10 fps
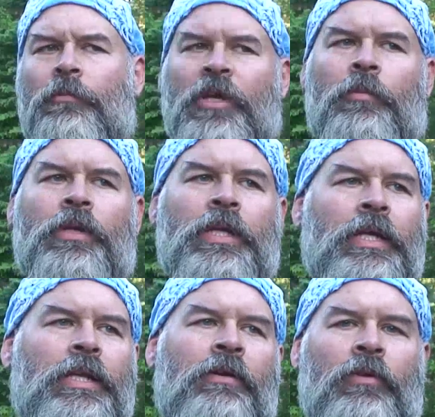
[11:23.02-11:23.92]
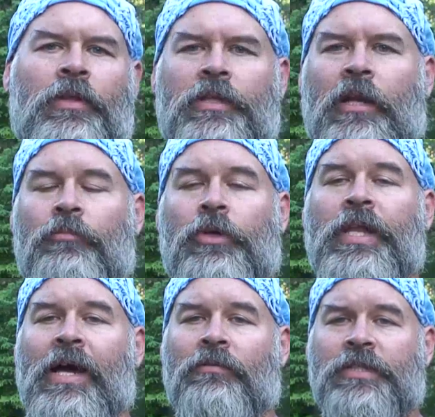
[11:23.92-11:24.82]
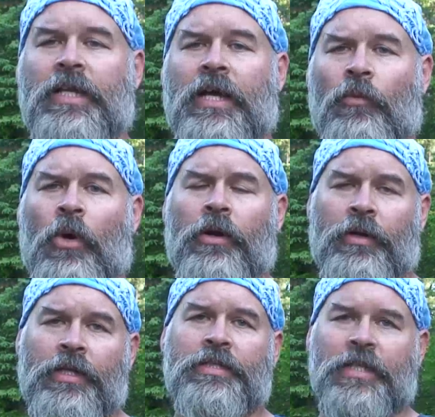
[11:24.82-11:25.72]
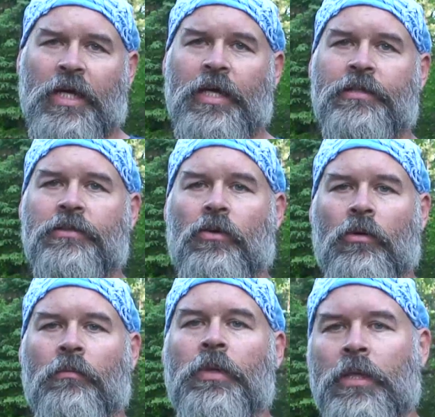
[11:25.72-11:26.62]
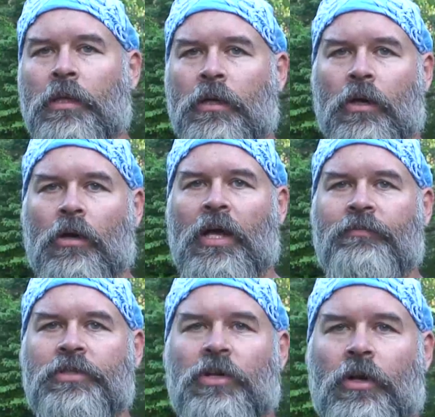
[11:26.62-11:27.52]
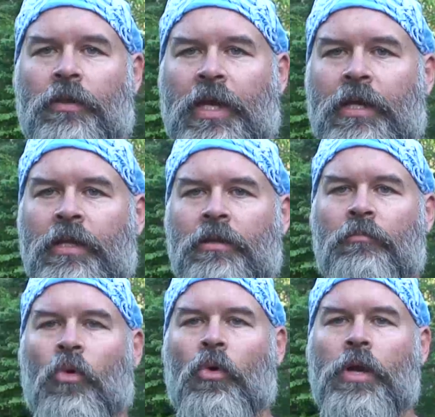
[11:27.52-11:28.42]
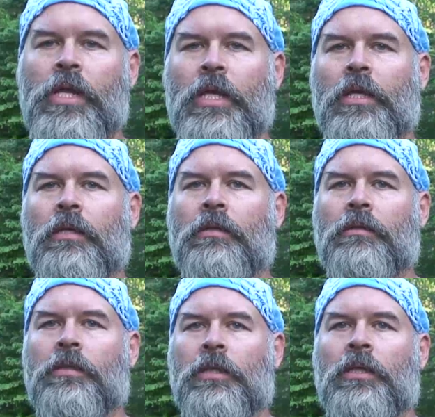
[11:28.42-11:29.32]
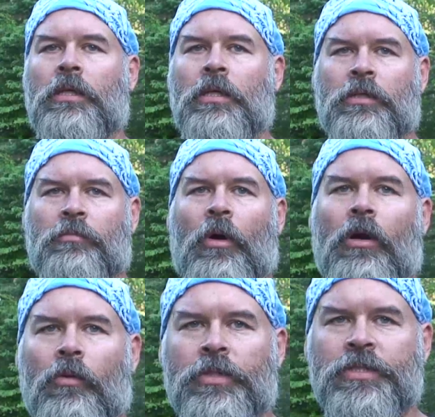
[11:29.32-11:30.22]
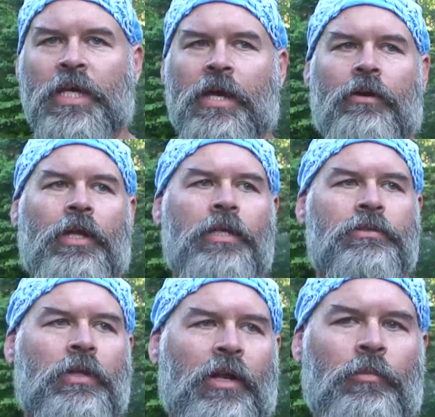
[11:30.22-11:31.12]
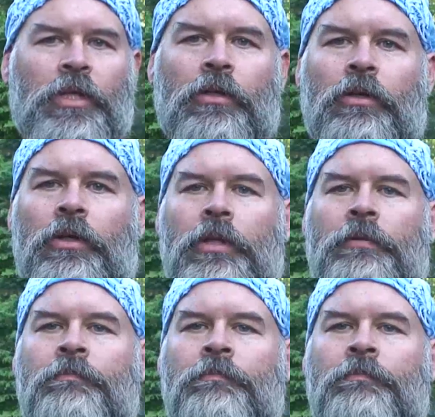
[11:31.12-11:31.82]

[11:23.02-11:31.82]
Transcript: be able to get everything that I put down tonight watered in tonight, so I'll have to start on that in the morning. Tomorrow is Saturday, so that'll be good.